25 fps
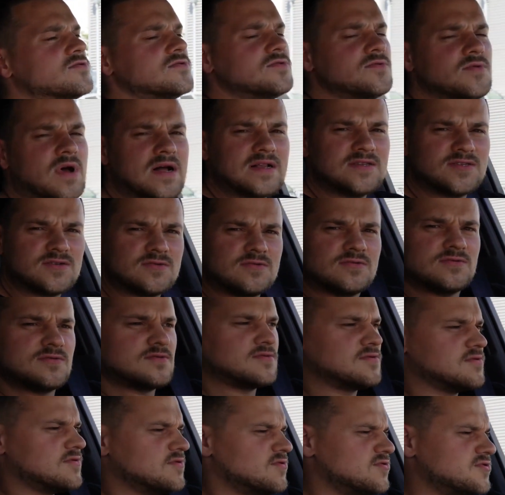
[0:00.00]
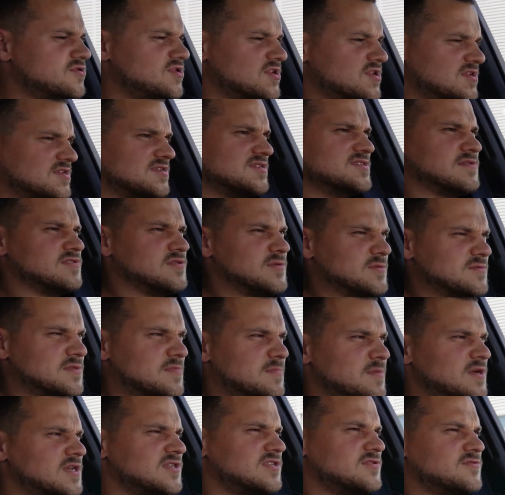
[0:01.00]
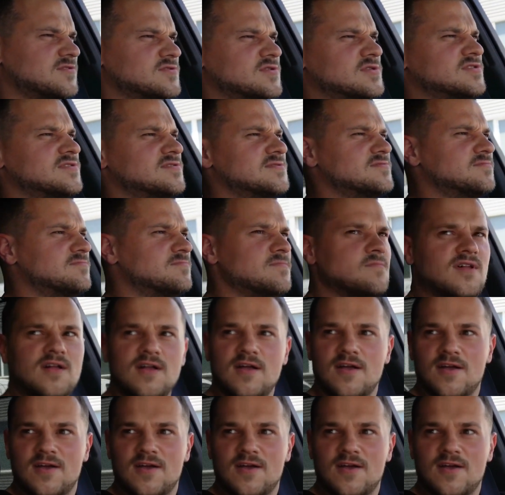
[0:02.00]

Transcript: Well, it has a massage function.